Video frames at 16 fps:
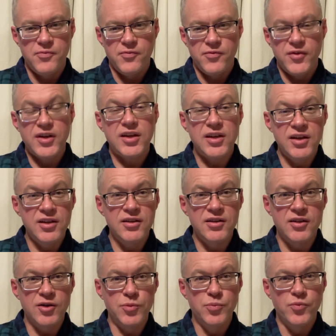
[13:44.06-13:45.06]
The
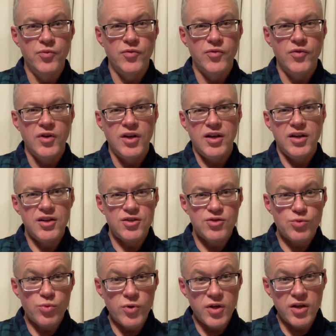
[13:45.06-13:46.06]
kingdom is
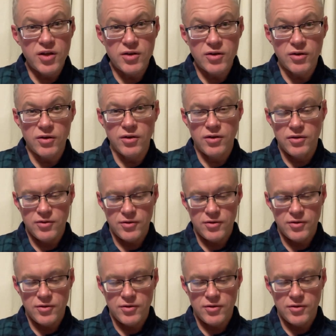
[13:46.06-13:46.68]
real.